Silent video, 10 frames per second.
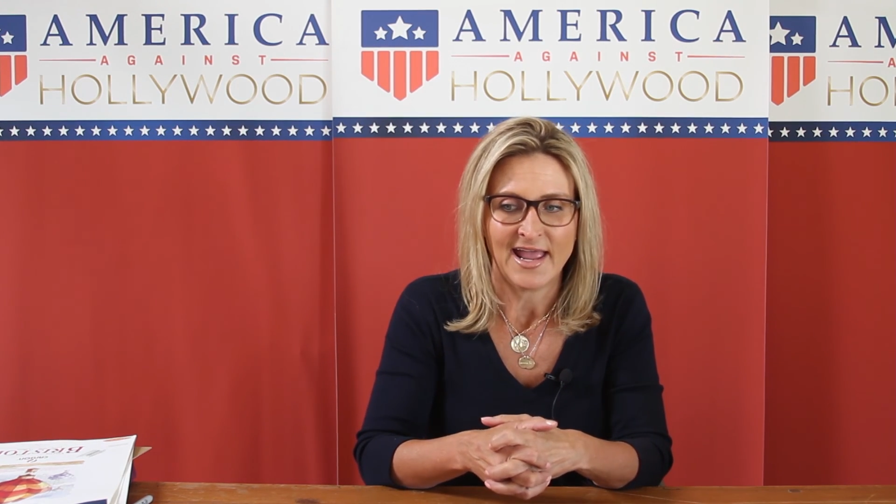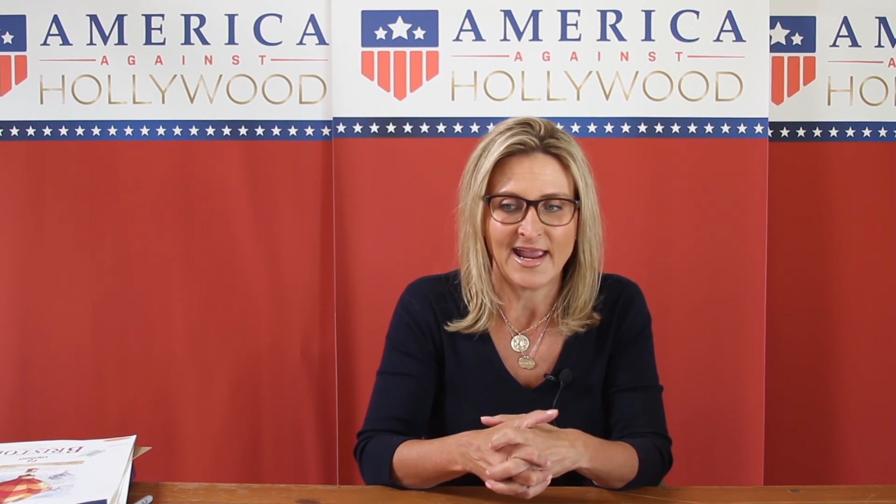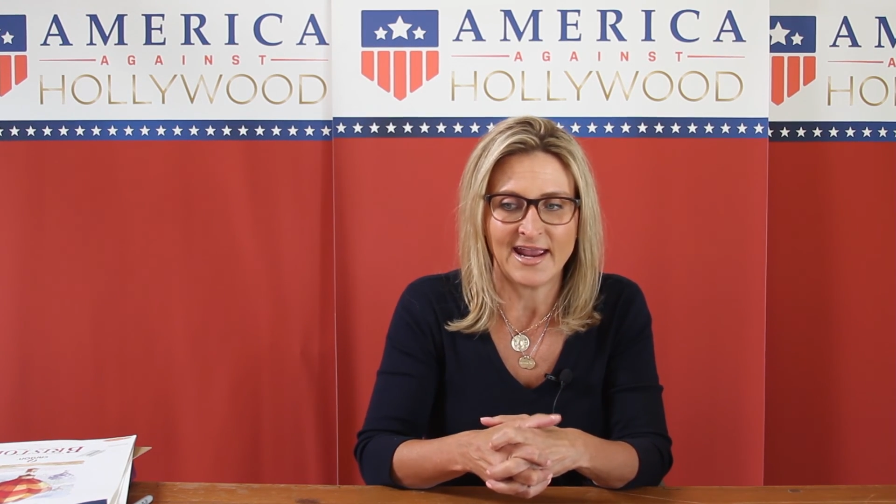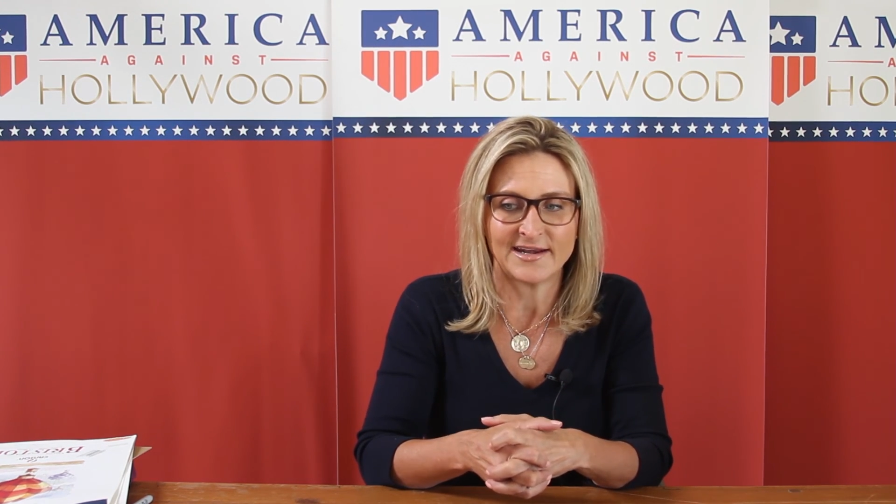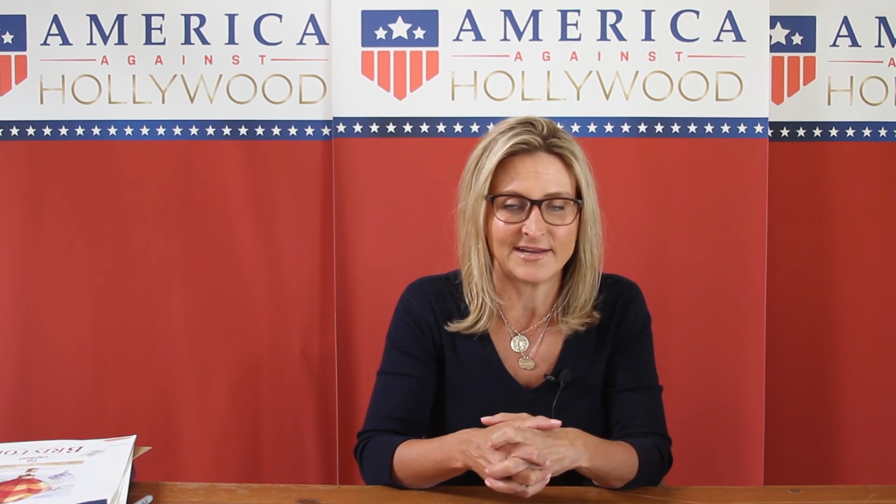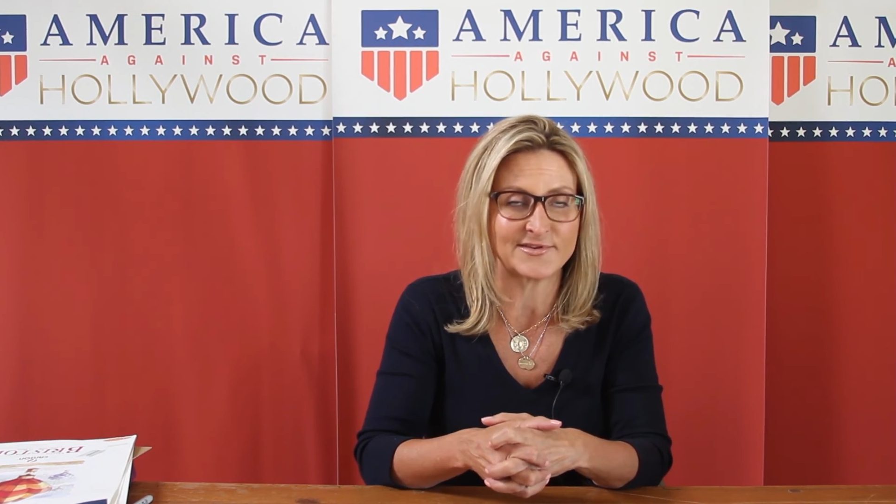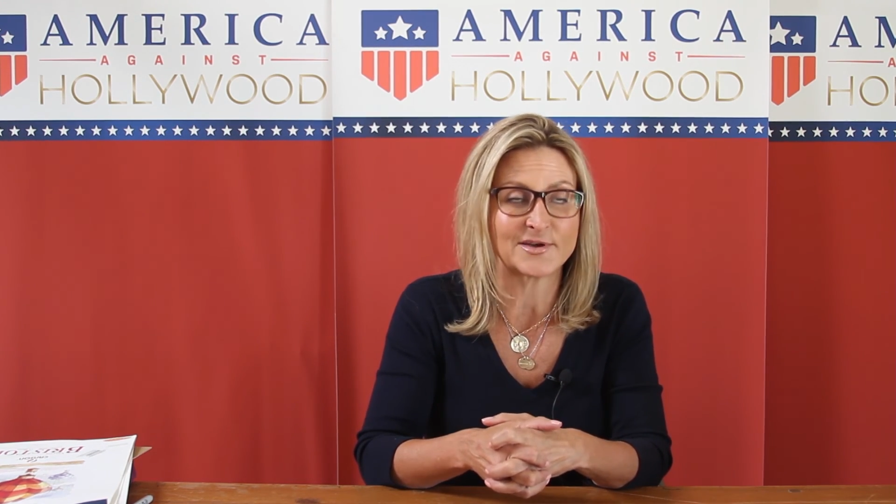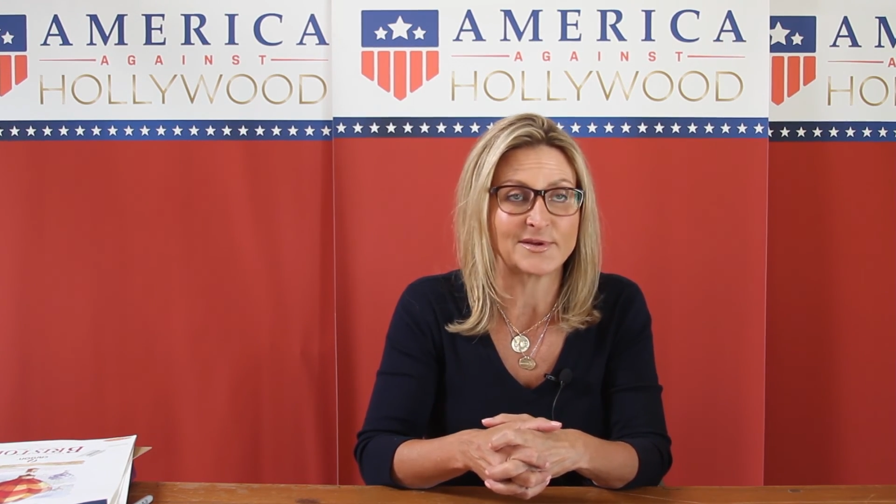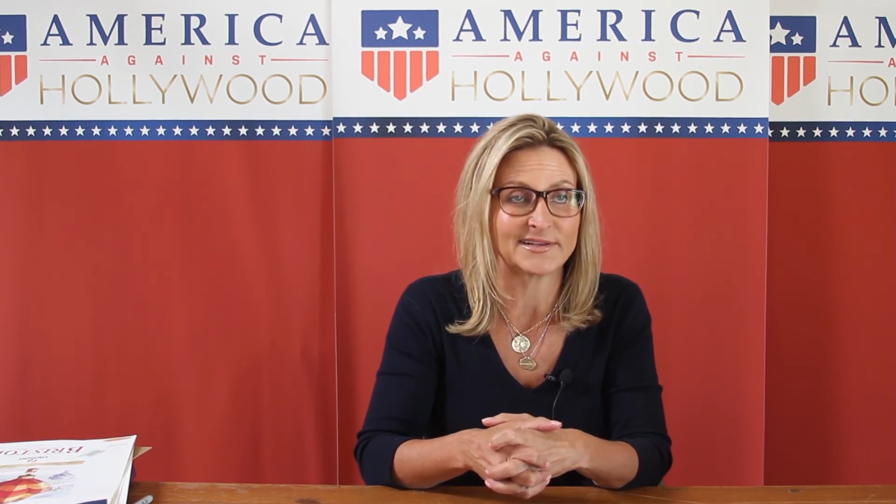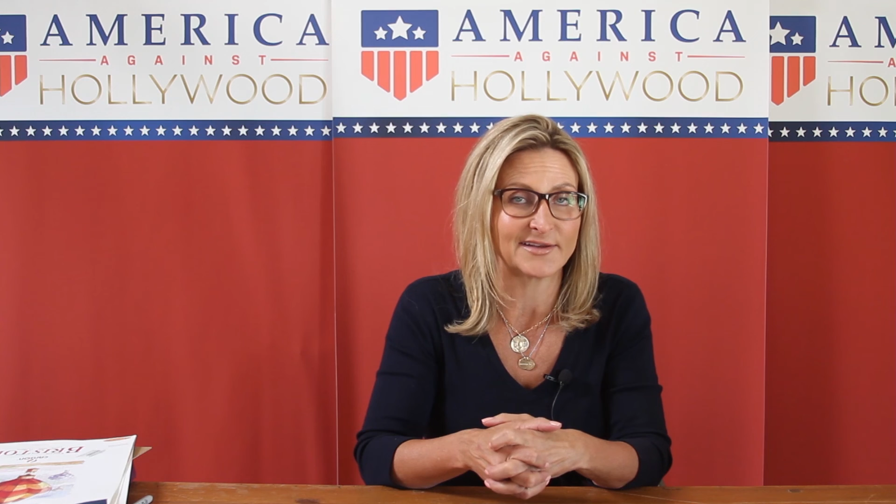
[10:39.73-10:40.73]
And even
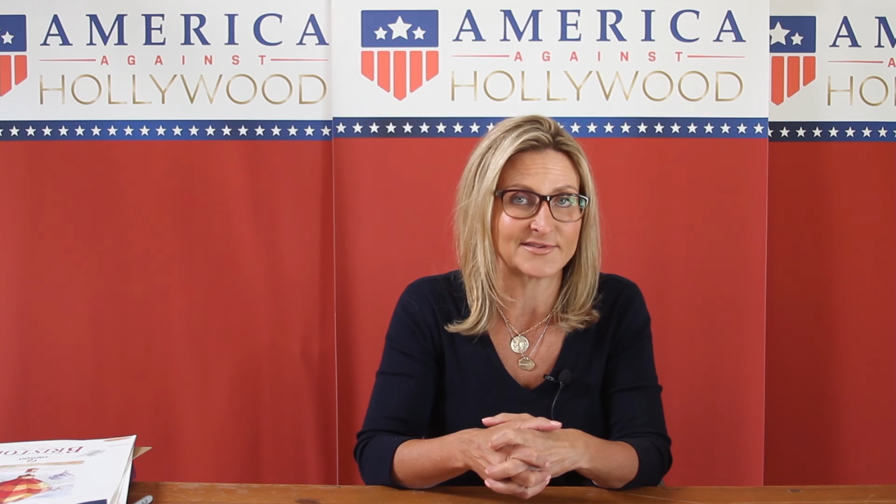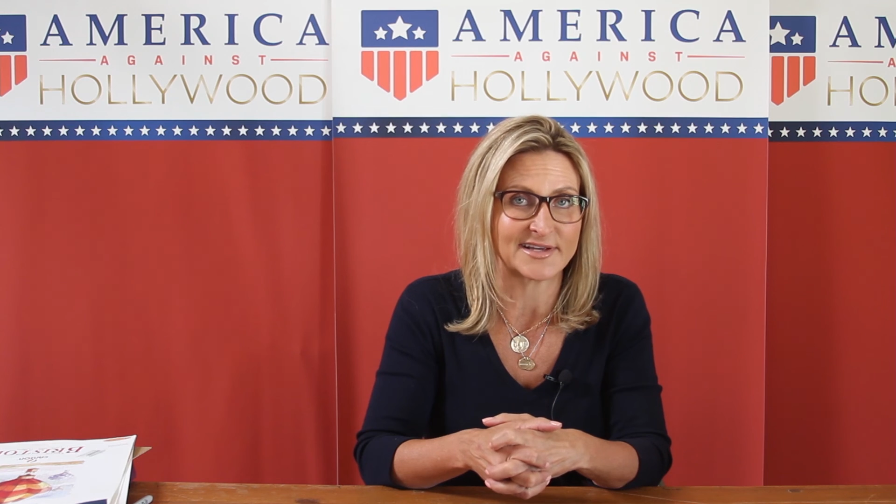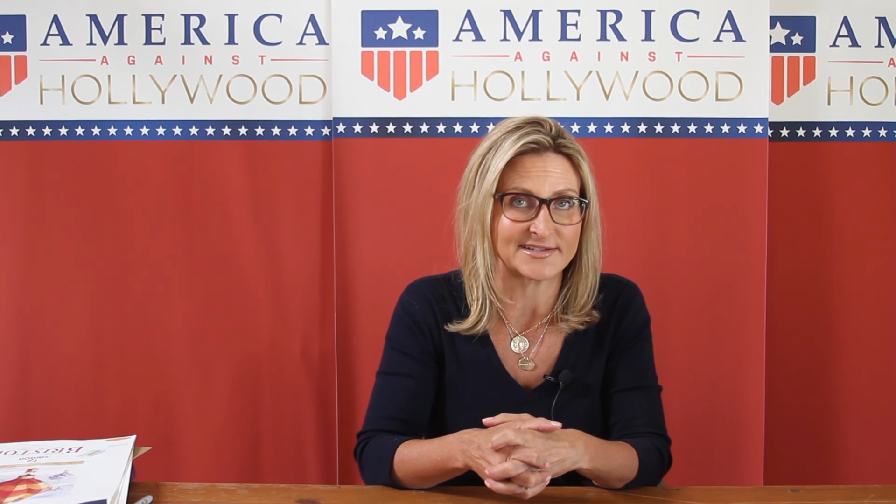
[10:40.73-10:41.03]
though he lives on